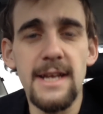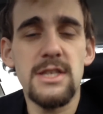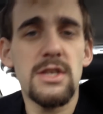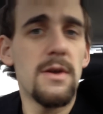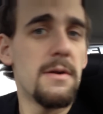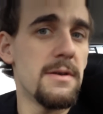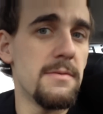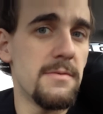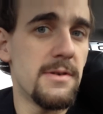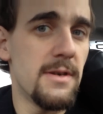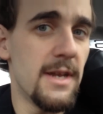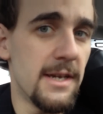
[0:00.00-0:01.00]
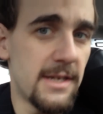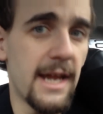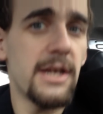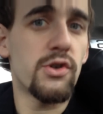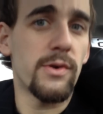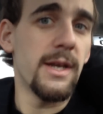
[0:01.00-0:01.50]
It's
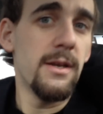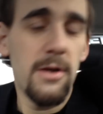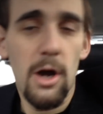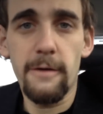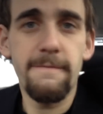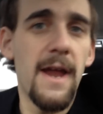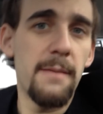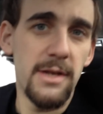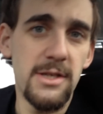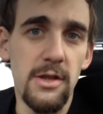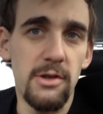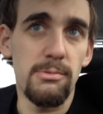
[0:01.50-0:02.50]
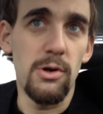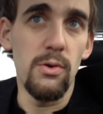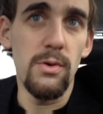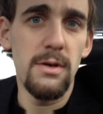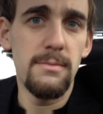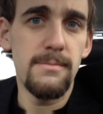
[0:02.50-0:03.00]
endangering our families on the
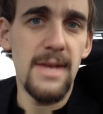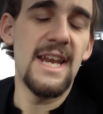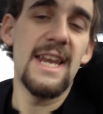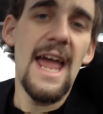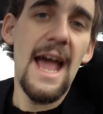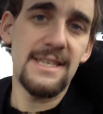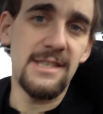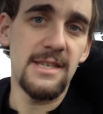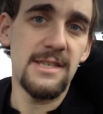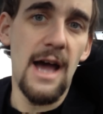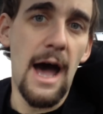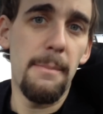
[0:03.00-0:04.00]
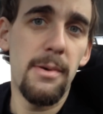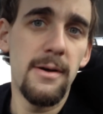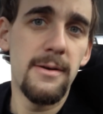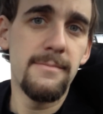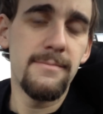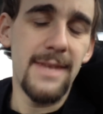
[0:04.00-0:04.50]
road, and it has to stop.
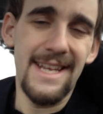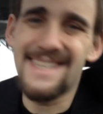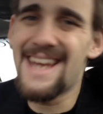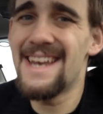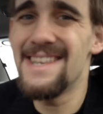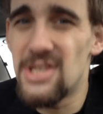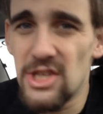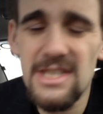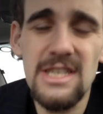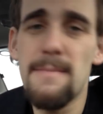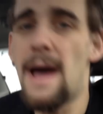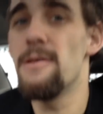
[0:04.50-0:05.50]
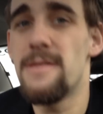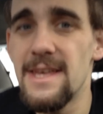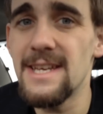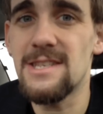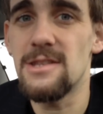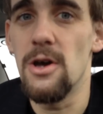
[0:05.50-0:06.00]
It's not just about
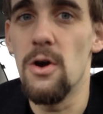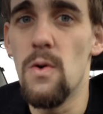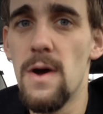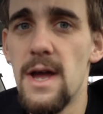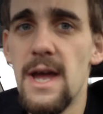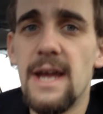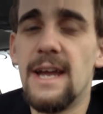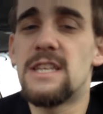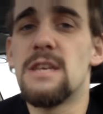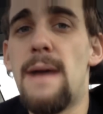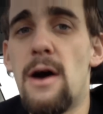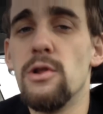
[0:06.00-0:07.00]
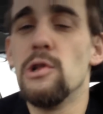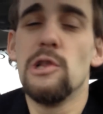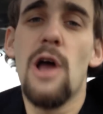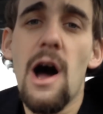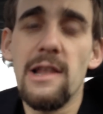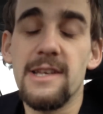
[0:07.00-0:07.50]
this, though. It's about
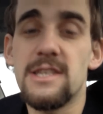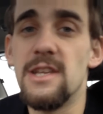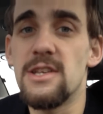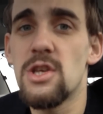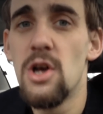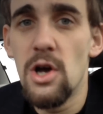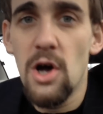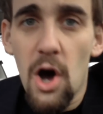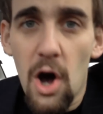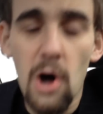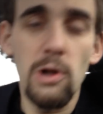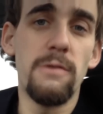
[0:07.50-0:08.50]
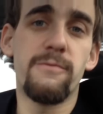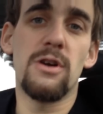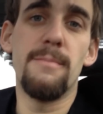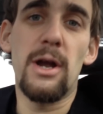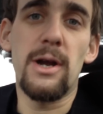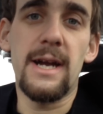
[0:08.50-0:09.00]
lawlessness all
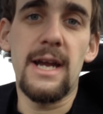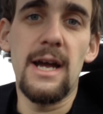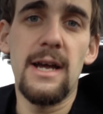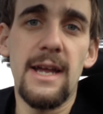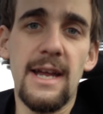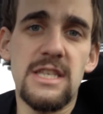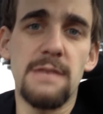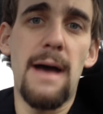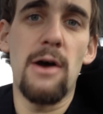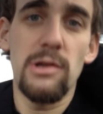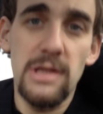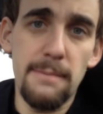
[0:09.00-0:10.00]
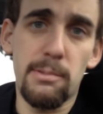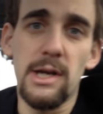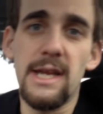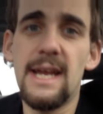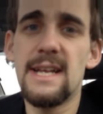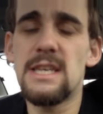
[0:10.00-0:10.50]
over America. It's about
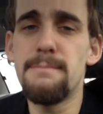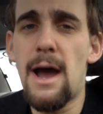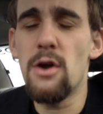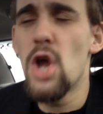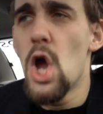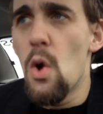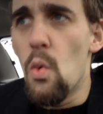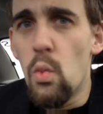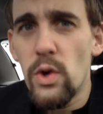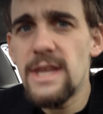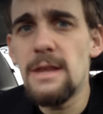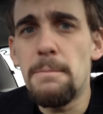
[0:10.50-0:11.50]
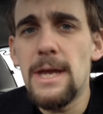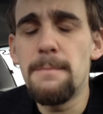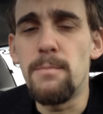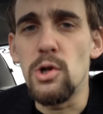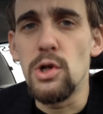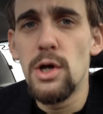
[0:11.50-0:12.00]
liberty. It's about we the
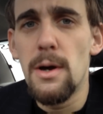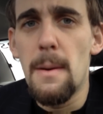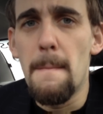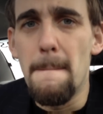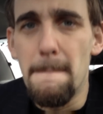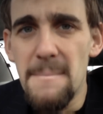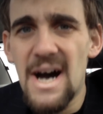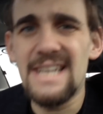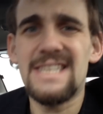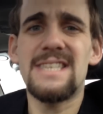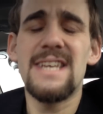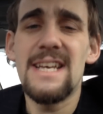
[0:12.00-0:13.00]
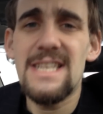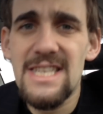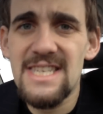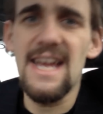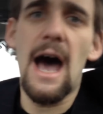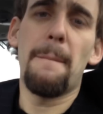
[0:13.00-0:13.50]
people must
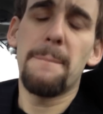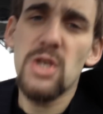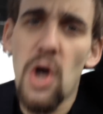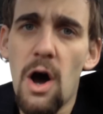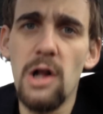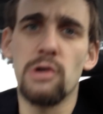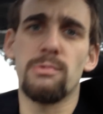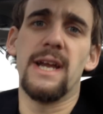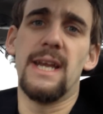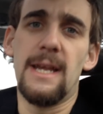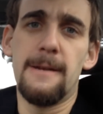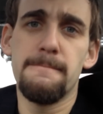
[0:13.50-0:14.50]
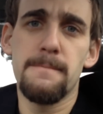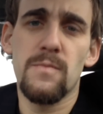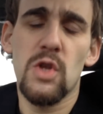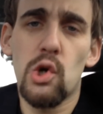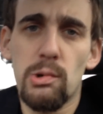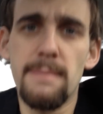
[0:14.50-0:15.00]
stop tolerating
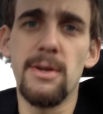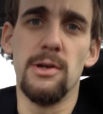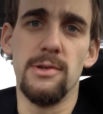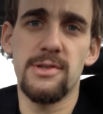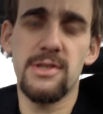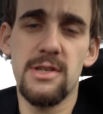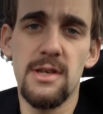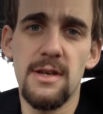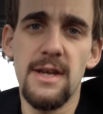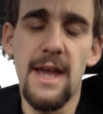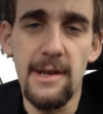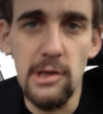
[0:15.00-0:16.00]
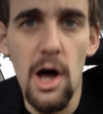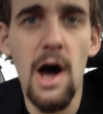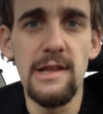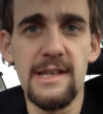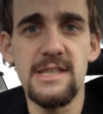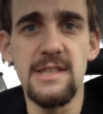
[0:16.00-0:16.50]
criminals and
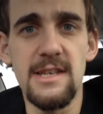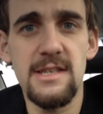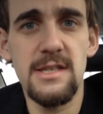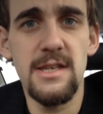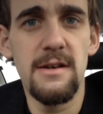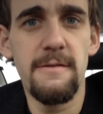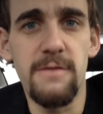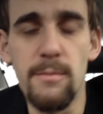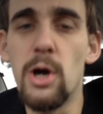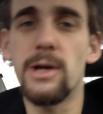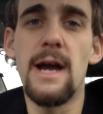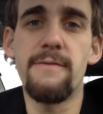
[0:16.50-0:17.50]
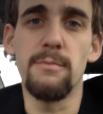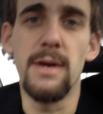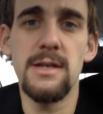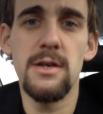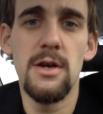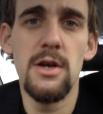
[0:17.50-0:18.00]
lawlessness from our
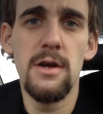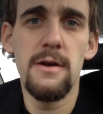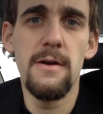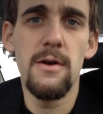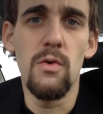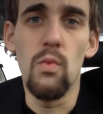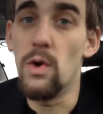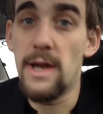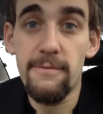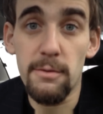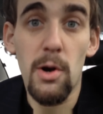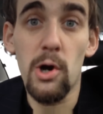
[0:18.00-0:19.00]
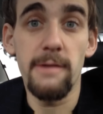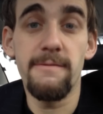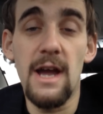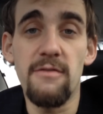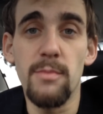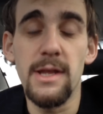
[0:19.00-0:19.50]
government, whatever
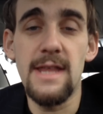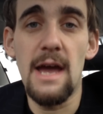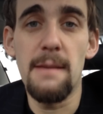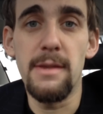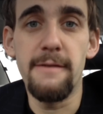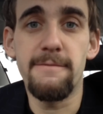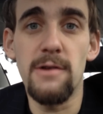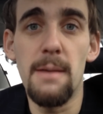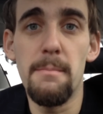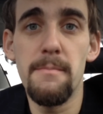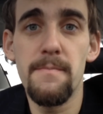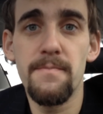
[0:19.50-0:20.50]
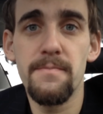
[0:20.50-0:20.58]
part of government that be from.